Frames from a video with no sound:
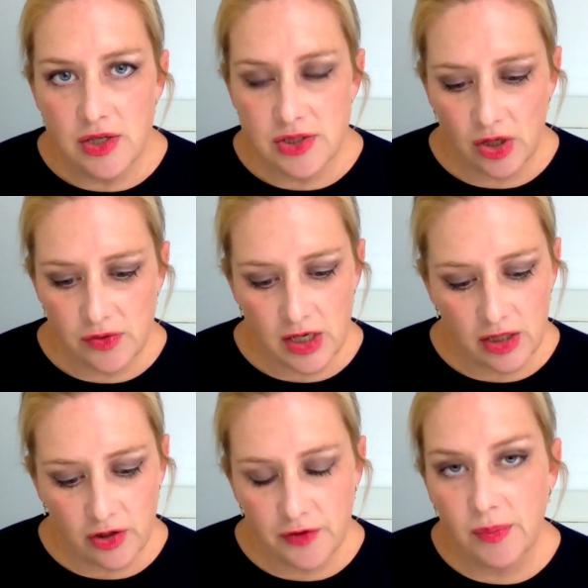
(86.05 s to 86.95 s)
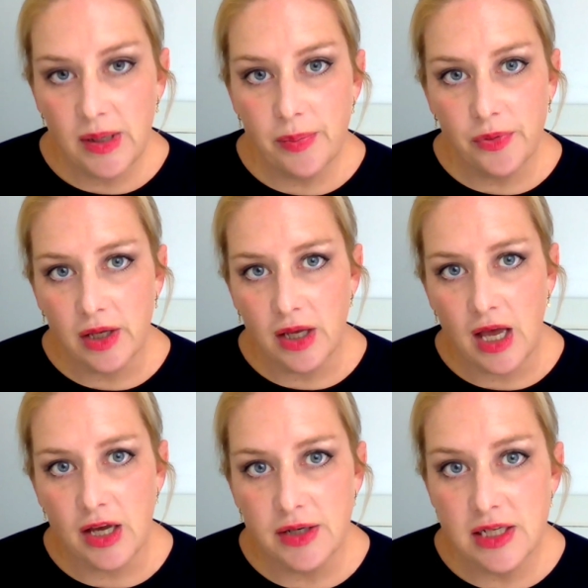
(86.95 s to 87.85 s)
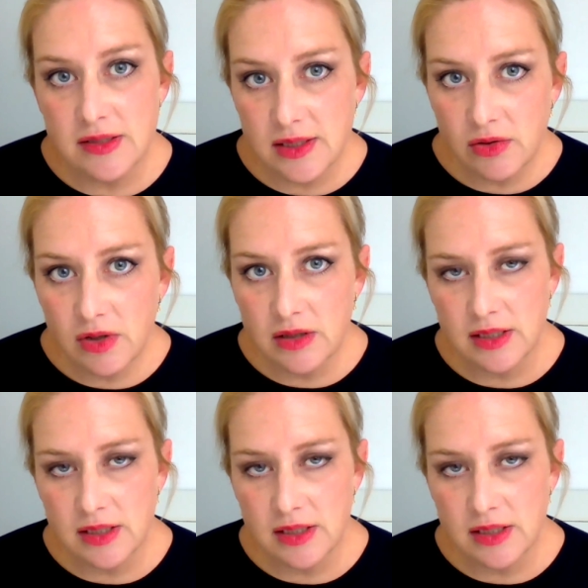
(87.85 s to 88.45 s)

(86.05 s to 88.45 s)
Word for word: So a lot of the people that are considering